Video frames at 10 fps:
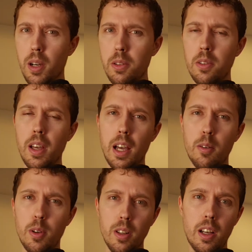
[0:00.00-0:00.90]
pods
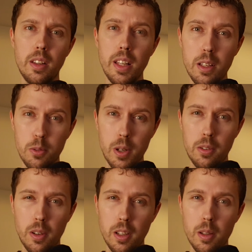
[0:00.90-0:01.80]
have a lot less
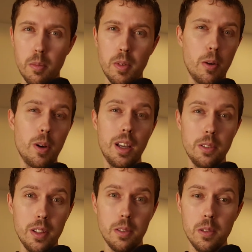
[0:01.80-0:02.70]
resin in them. Now, why
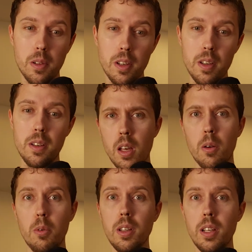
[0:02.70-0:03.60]
is this?
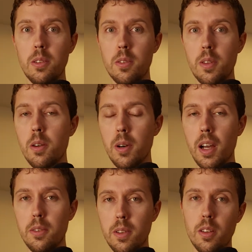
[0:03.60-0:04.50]
Well, it's
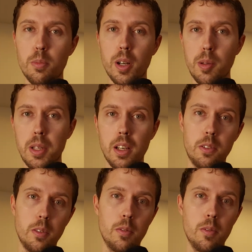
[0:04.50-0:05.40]
theorized that it's probably
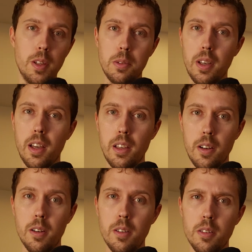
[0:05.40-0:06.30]
because of this guy
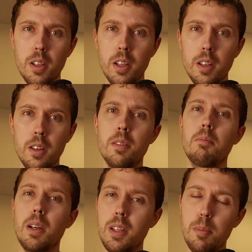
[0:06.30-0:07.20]
here,
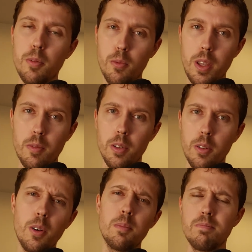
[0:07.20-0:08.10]
a type of
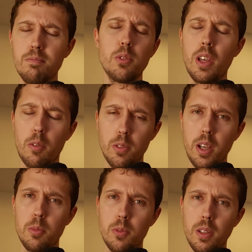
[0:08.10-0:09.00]
weevil, or several
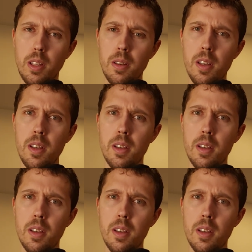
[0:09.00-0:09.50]
types really.